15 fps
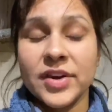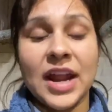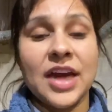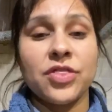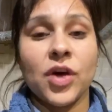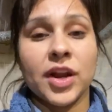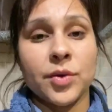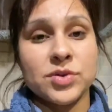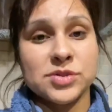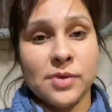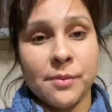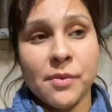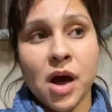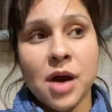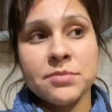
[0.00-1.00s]
I thought it was my
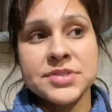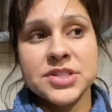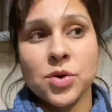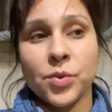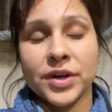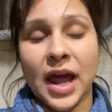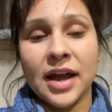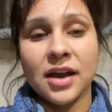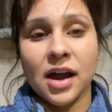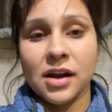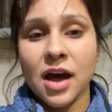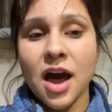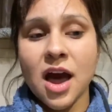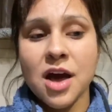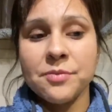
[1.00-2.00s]
mom. So when I got
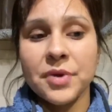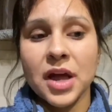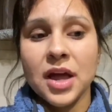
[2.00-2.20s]
up